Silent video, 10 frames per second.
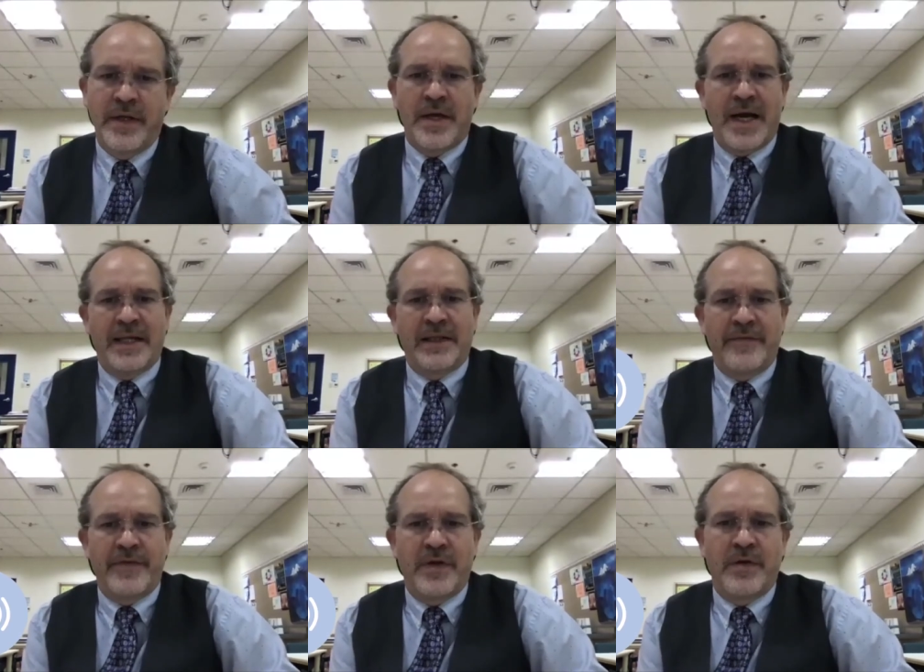I Love
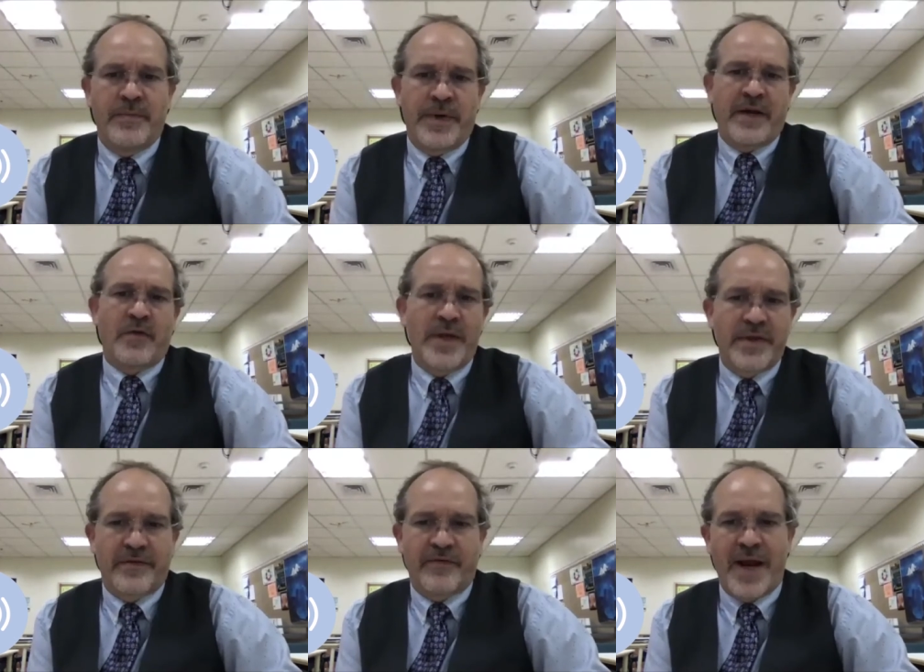You by Aretha
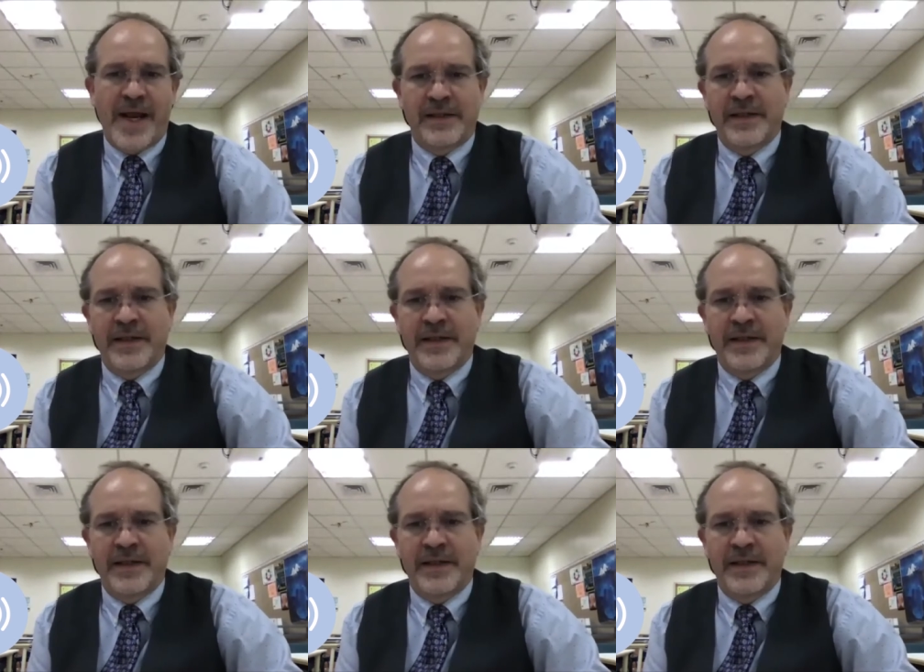Franklin.